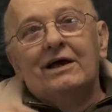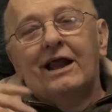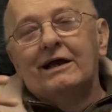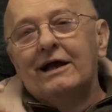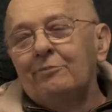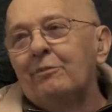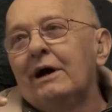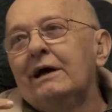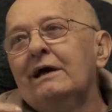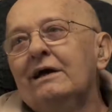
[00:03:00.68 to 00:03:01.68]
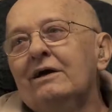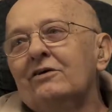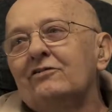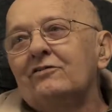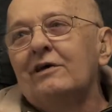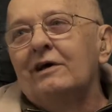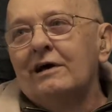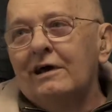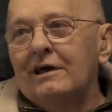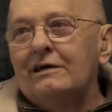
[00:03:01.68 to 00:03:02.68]
and I got my
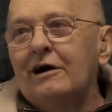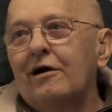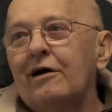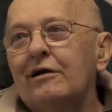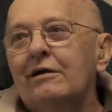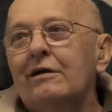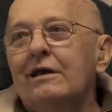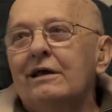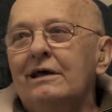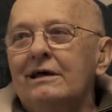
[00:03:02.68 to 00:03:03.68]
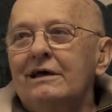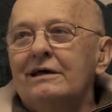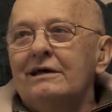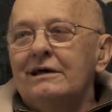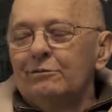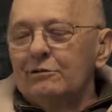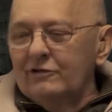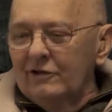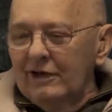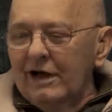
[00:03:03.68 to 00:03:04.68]
CIA card. It
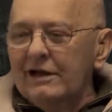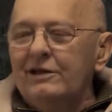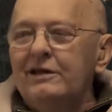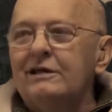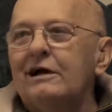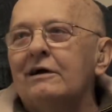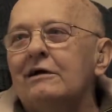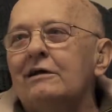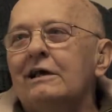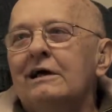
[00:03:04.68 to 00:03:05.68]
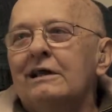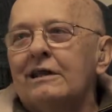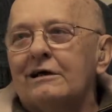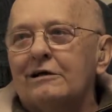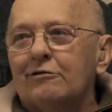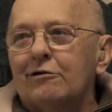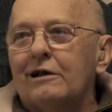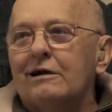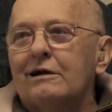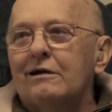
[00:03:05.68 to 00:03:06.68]
was an ID card, like a
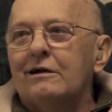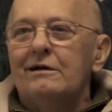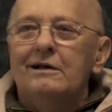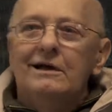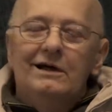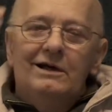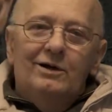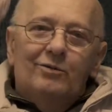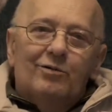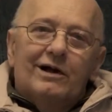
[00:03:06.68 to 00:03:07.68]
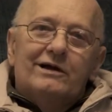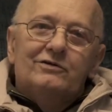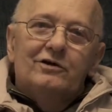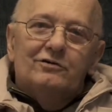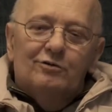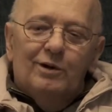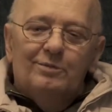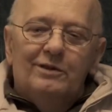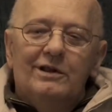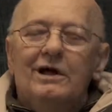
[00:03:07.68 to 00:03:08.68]
credit card, where I could just go up
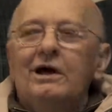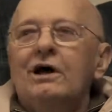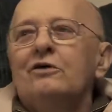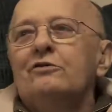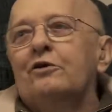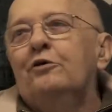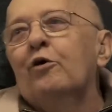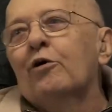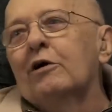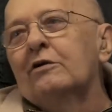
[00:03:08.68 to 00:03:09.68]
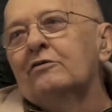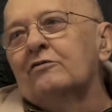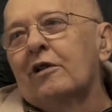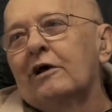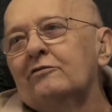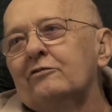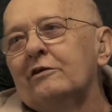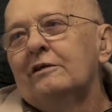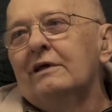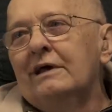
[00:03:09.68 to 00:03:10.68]
to the door and slice
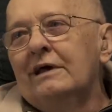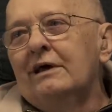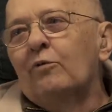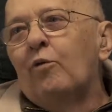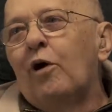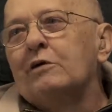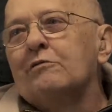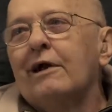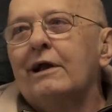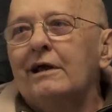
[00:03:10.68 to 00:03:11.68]
it, walk right